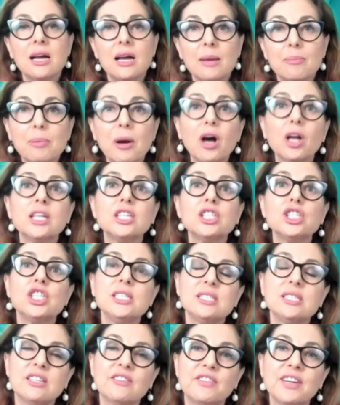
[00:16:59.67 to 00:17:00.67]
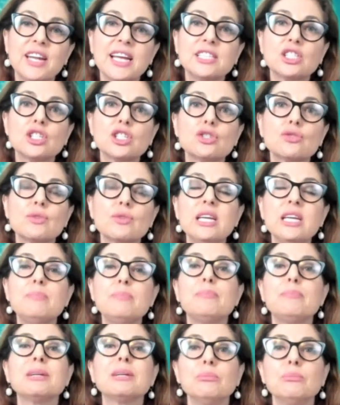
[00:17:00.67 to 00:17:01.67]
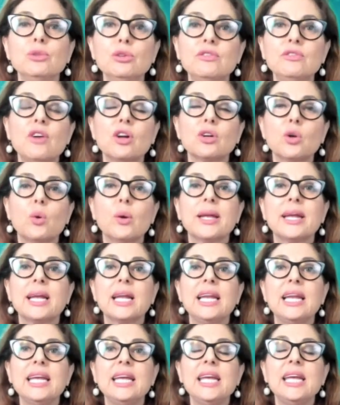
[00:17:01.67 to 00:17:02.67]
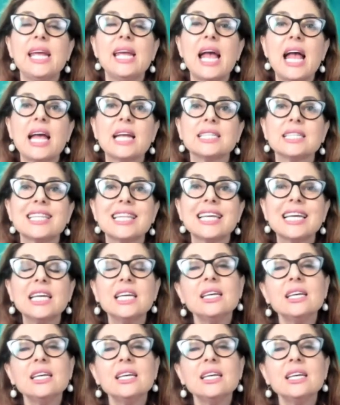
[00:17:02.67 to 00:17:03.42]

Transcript: apologies if necessary, but move on quickly. And the